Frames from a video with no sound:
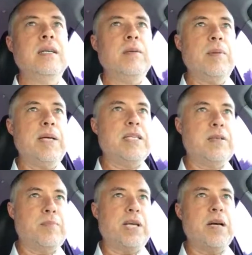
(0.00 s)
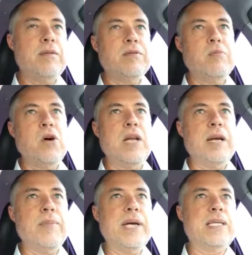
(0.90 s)
The place becomes more like
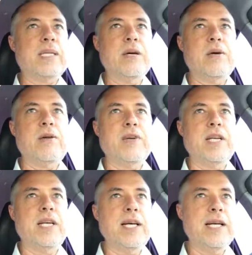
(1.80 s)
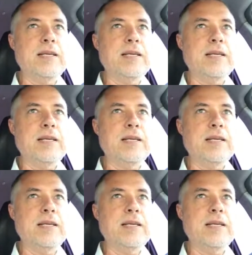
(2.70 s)
Mexico every day.